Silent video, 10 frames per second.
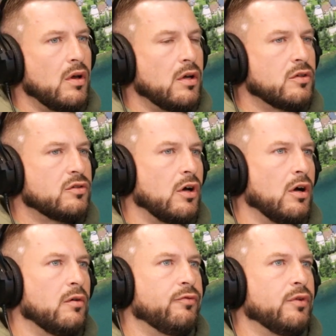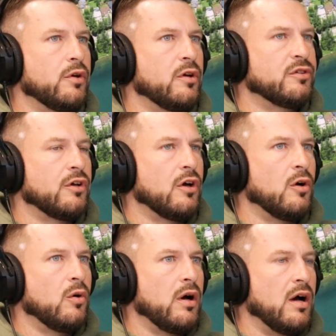So a few years
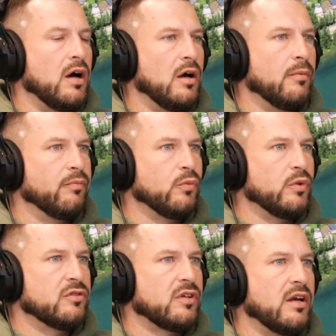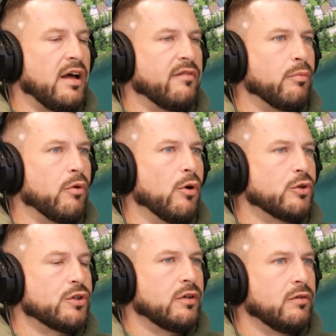ago, we decided to have a
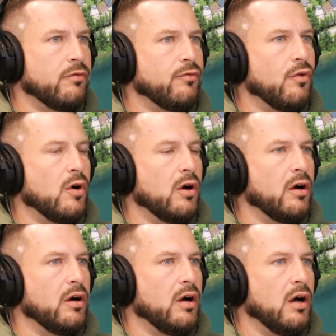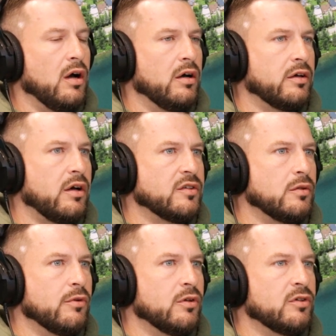promotion for
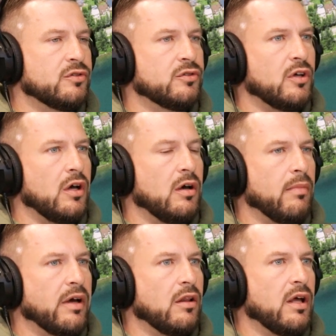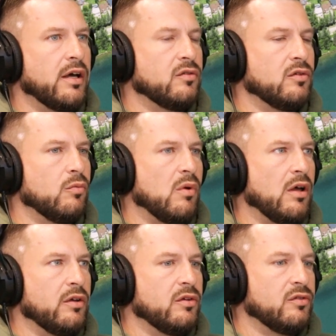customers, my clients, as
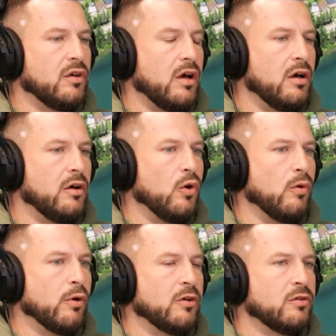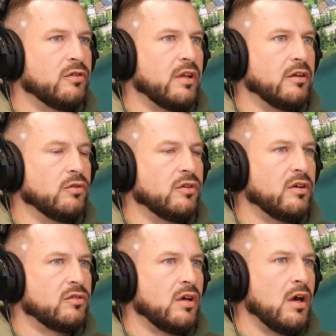well as homeowners that used
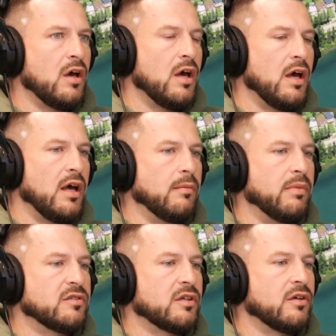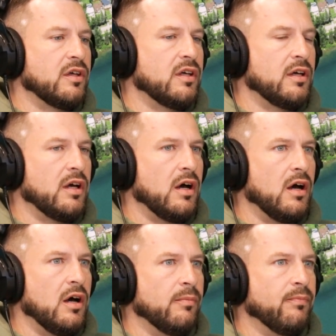us. And basically,
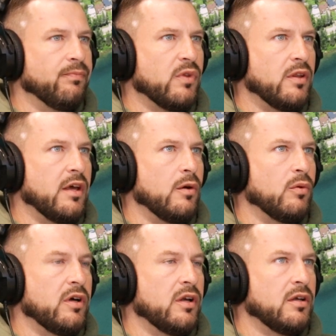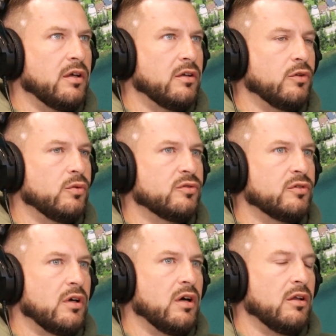they would
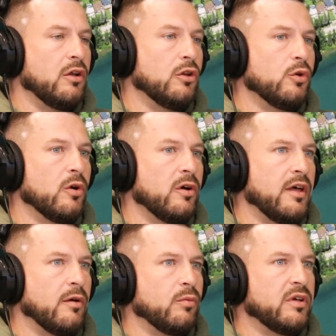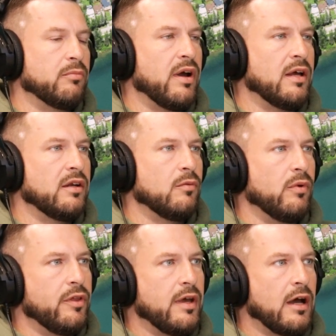use a lure that we branded
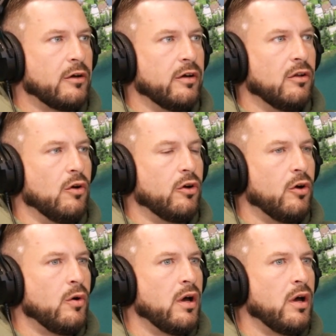with the Accurate logo.